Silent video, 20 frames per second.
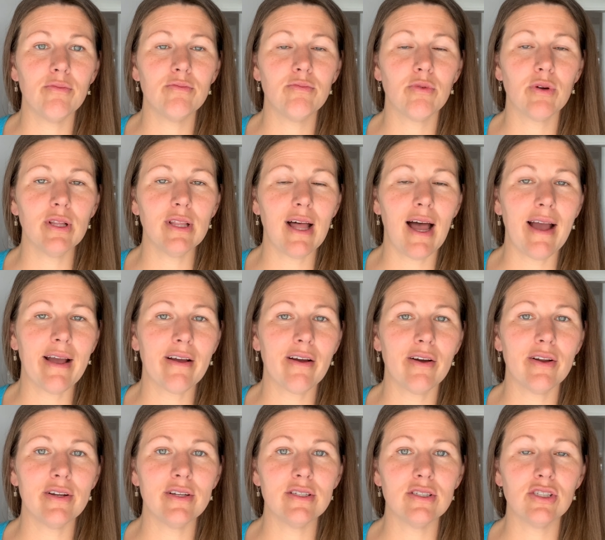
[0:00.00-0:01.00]
relying
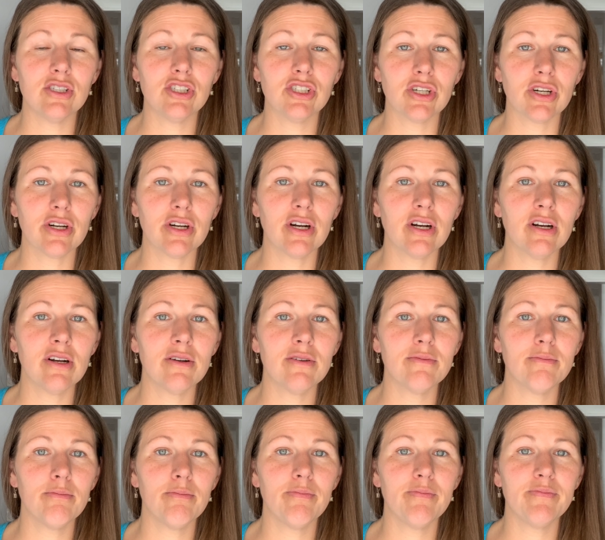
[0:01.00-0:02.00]
on
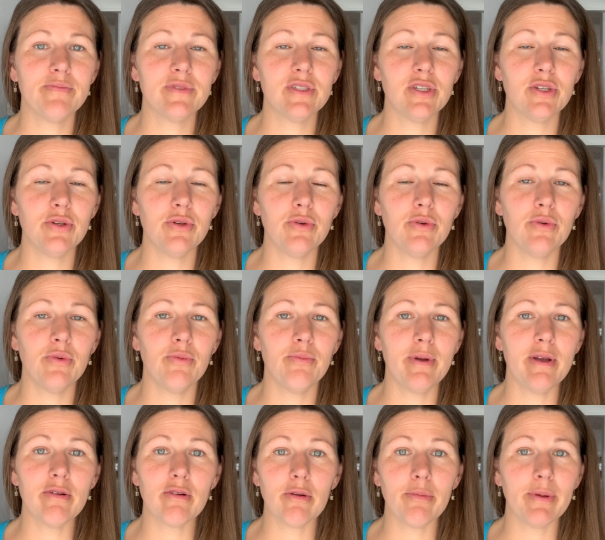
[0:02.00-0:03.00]
sugar to
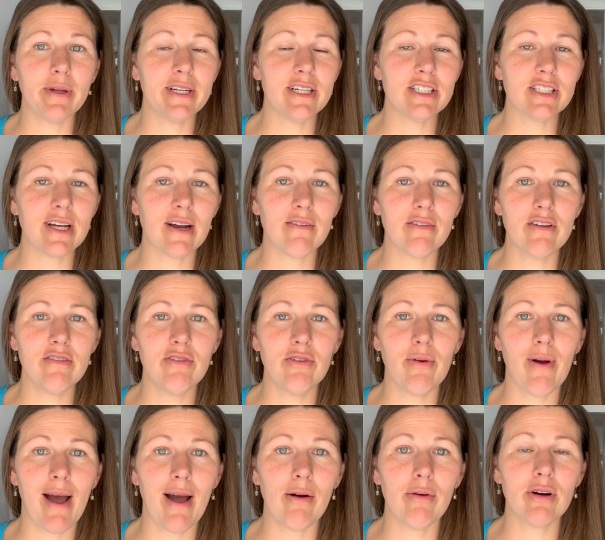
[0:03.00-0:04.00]
be replenished every few
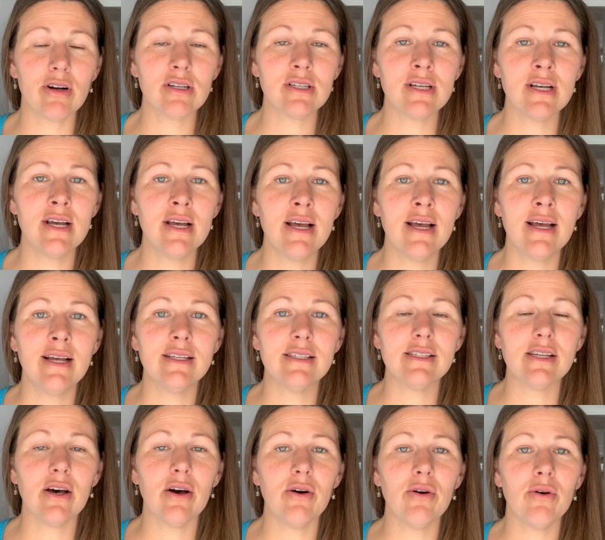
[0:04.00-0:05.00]
hours.
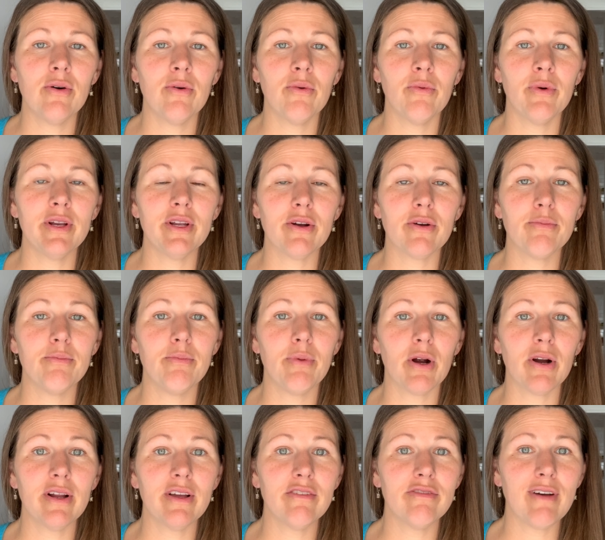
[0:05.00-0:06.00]
So when you're
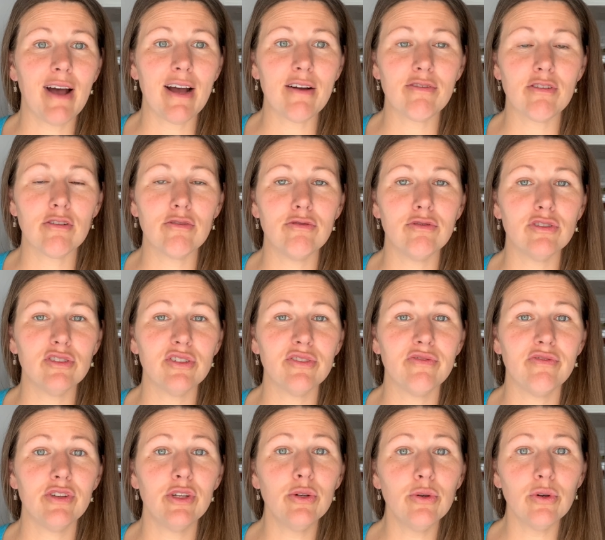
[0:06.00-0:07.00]
burning fat for
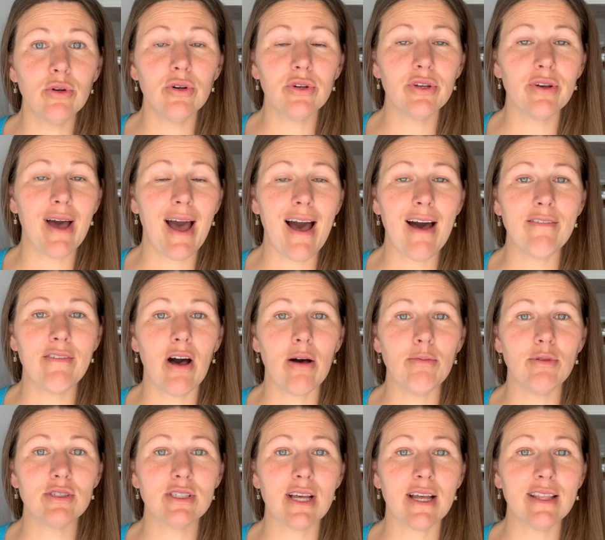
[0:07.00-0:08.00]
fuel, you have
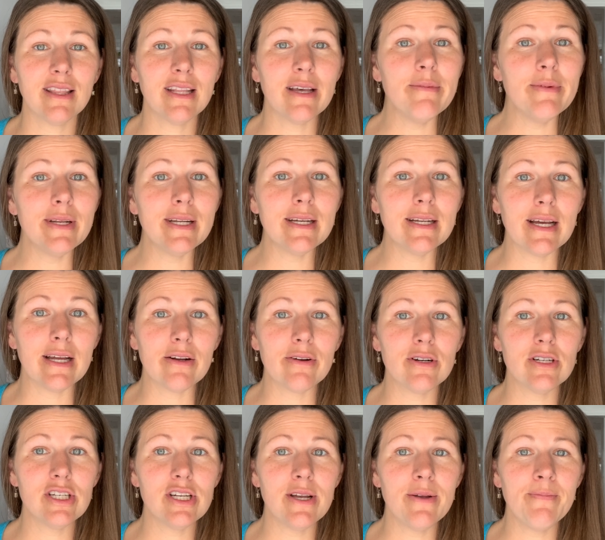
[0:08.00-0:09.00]
almost unlimited
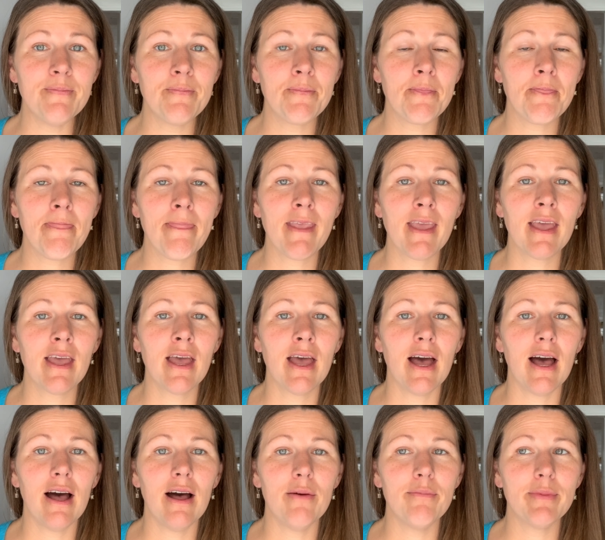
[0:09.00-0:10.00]
energy
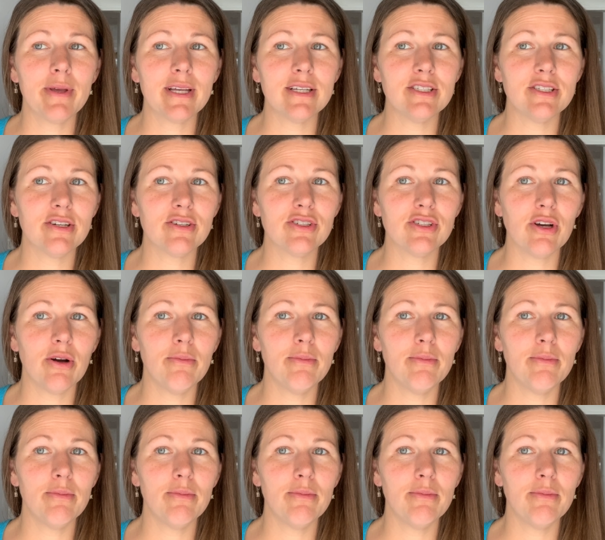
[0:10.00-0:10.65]
um, because there's so